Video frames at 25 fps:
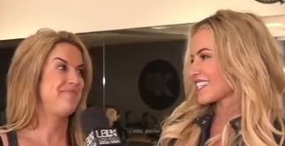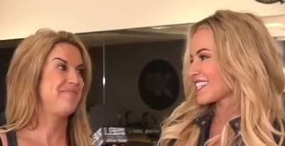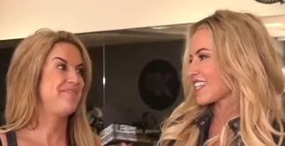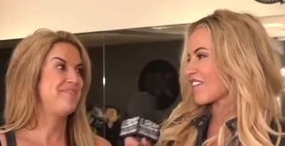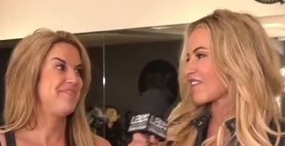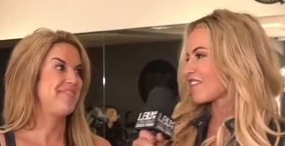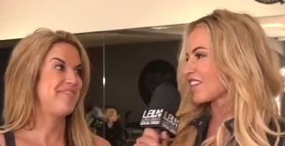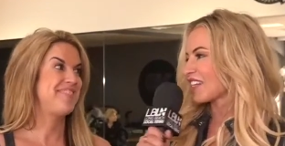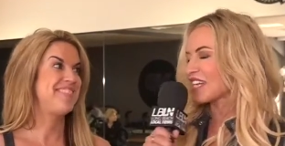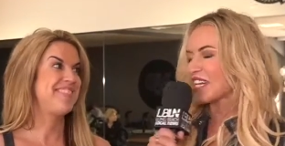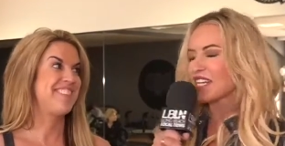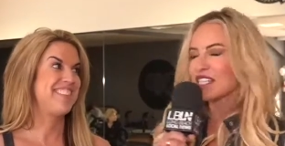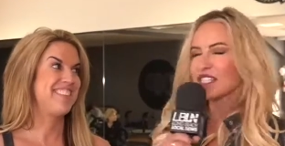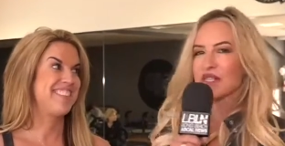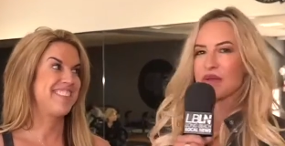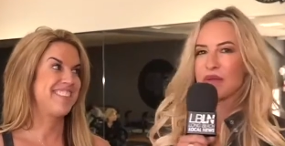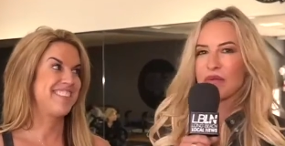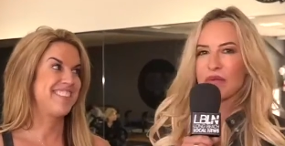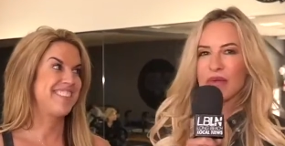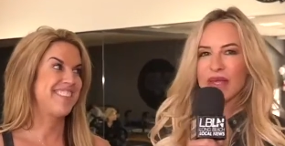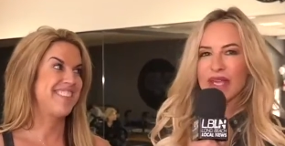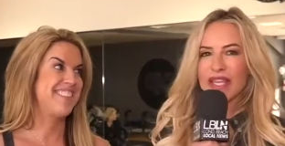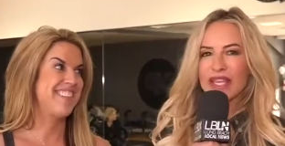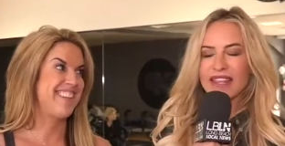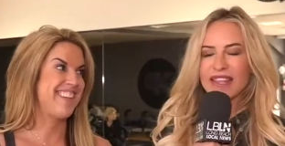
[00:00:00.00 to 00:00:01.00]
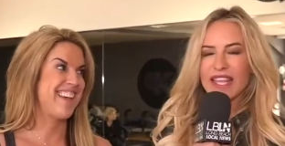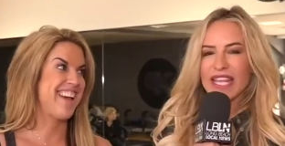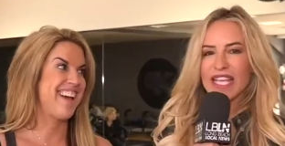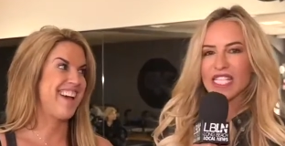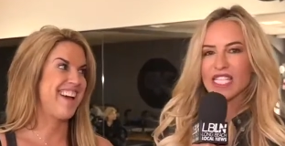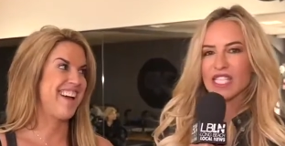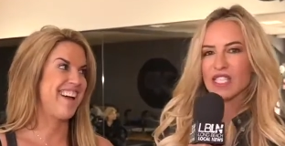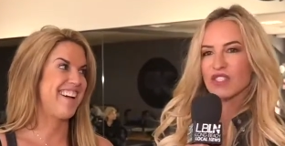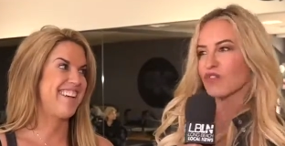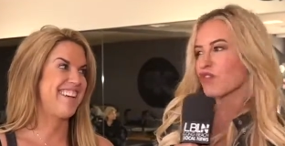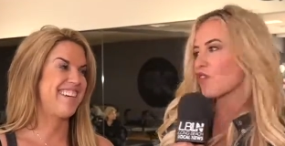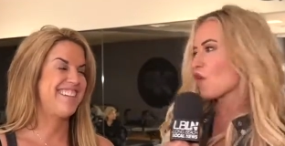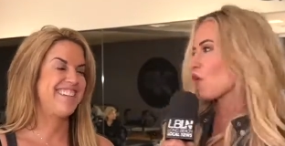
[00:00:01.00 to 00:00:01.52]
Speaker 1: Seven days a week.
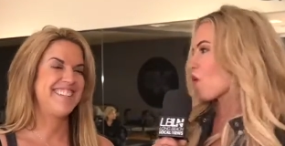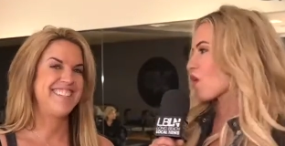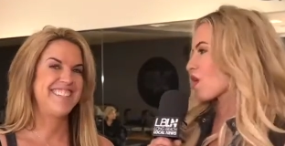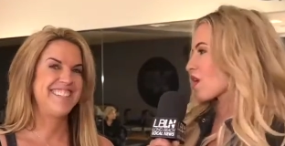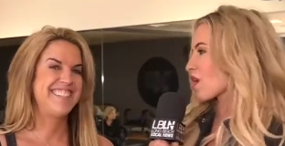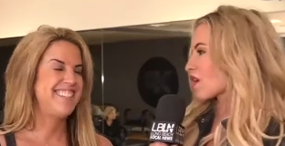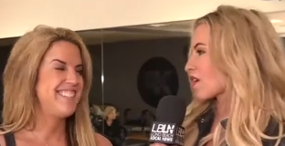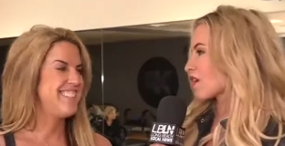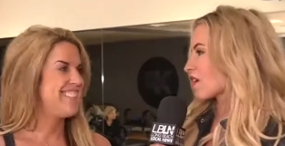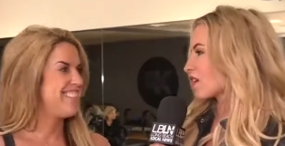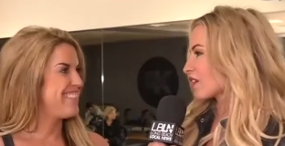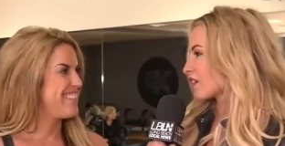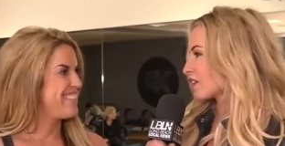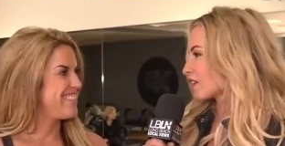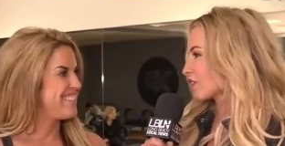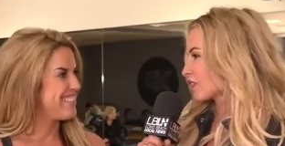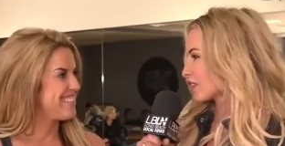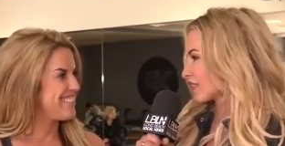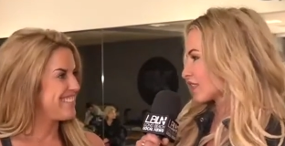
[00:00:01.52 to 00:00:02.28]
Thanks for